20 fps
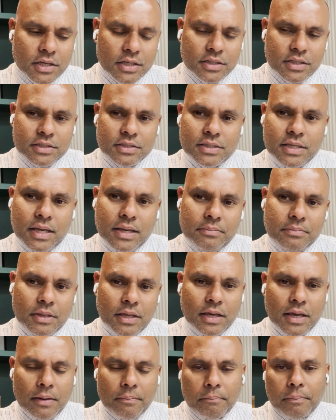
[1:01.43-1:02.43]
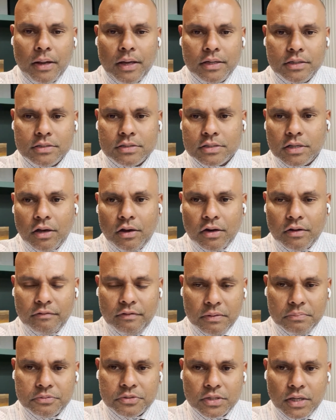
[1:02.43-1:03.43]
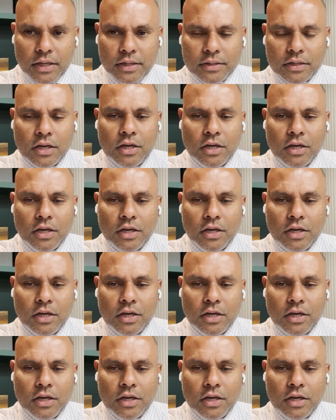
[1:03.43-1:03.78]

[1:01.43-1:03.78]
The same thing applies on a website.